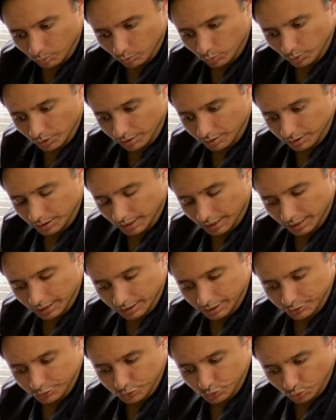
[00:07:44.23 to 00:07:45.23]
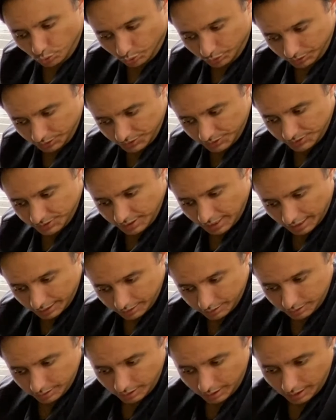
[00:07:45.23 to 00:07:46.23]
with a torque set
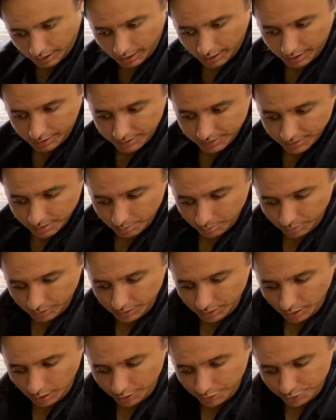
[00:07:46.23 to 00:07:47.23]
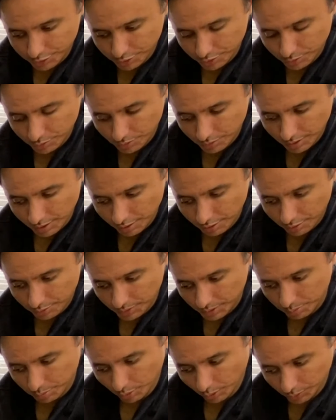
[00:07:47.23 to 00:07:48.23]
and simply undo the
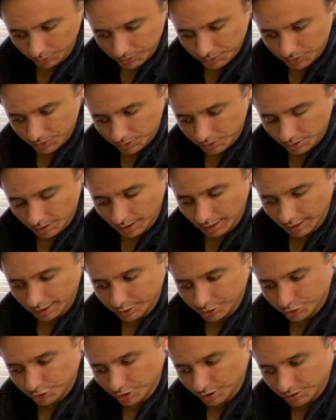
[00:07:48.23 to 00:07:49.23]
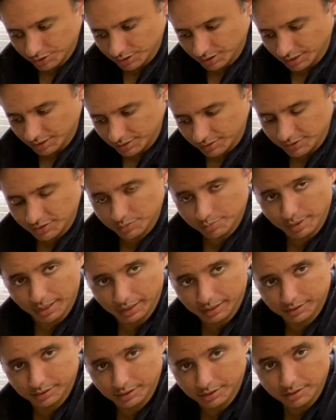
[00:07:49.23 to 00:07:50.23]
3 bolts and just
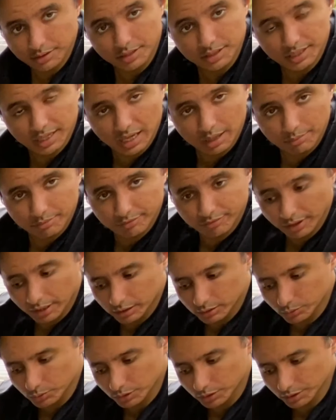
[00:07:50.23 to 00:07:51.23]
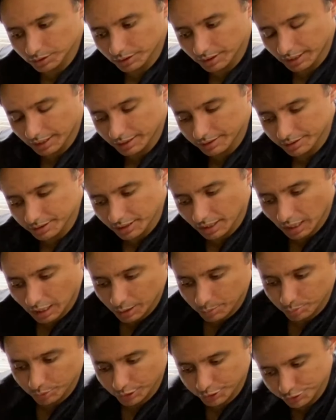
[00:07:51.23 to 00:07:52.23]
inspect the cam follower and the high
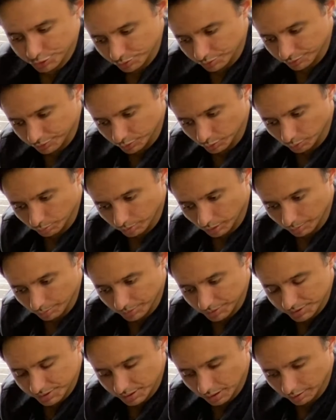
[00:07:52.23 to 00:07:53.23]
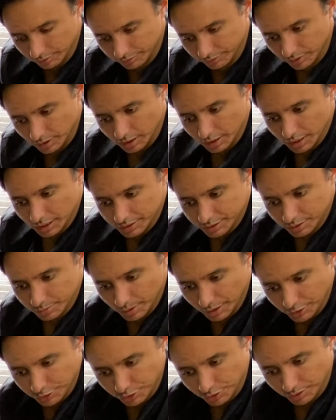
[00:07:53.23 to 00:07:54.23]
pressure fuel pump itself to
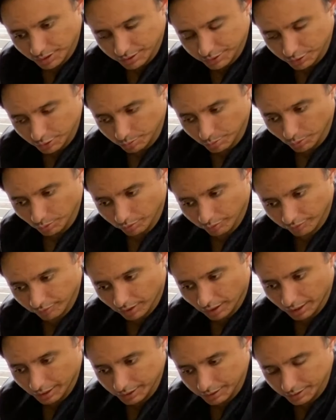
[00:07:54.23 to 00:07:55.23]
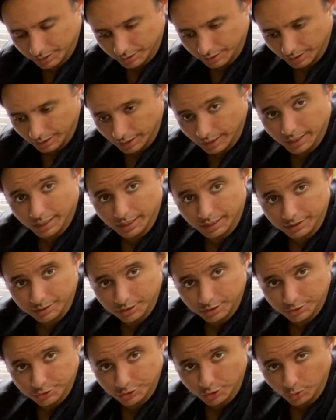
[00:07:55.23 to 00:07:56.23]
make sure that they're both fine and
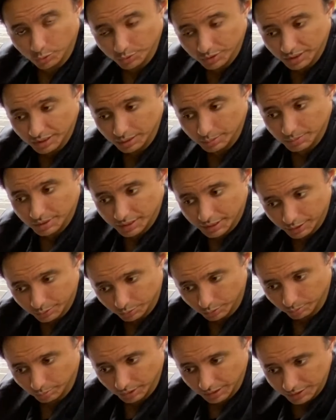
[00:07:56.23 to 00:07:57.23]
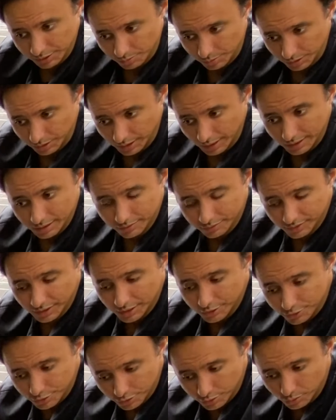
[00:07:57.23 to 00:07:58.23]
don't need immediate replacement, and if they
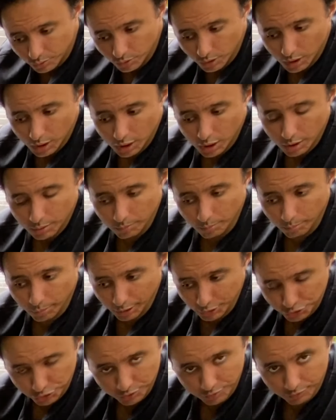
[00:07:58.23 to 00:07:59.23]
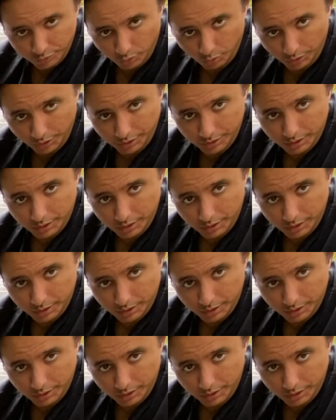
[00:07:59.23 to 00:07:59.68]
do, budget for it.